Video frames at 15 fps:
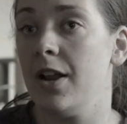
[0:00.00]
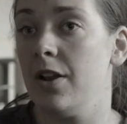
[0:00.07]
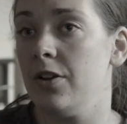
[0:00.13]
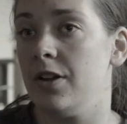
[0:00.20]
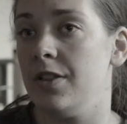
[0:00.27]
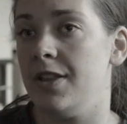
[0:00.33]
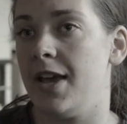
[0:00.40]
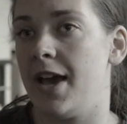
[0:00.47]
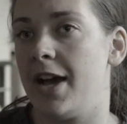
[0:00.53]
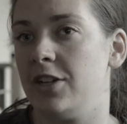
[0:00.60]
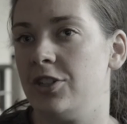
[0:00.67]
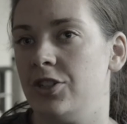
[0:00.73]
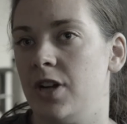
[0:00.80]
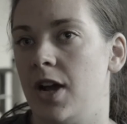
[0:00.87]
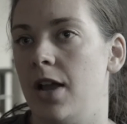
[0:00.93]
look at the
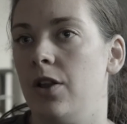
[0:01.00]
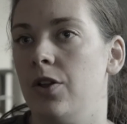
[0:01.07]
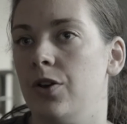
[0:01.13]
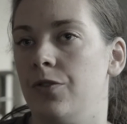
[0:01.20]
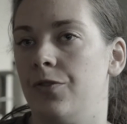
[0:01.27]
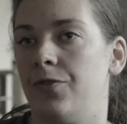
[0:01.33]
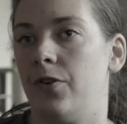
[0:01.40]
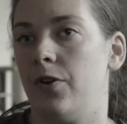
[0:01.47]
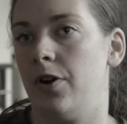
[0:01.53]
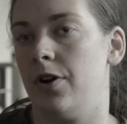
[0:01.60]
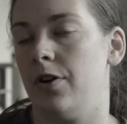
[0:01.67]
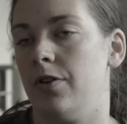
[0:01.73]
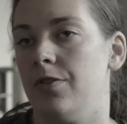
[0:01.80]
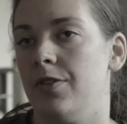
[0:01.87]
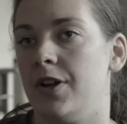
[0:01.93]
ash, I look
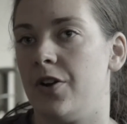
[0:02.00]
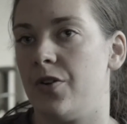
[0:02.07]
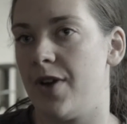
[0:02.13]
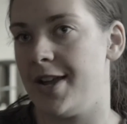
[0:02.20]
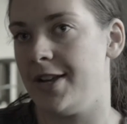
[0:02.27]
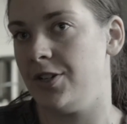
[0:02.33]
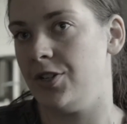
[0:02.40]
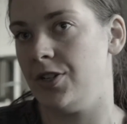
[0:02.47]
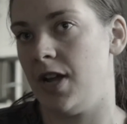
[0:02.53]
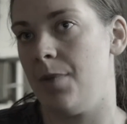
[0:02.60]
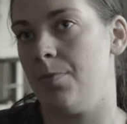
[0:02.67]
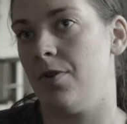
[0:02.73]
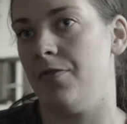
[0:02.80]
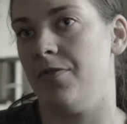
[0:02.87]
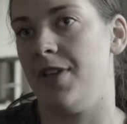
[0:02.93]
for the grain
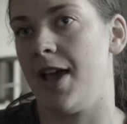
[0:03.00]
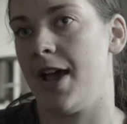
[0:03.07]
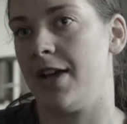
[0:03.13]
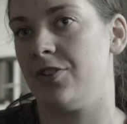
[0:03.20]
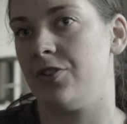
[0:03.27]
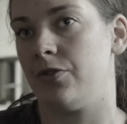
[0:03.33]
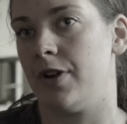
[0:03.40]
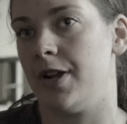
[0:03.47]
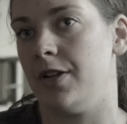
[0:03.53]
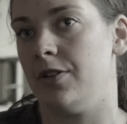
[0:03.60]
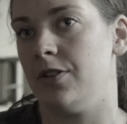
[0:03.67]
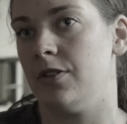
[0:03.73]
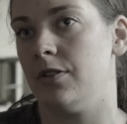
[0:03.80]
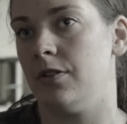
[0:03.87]
shape of the ash grains.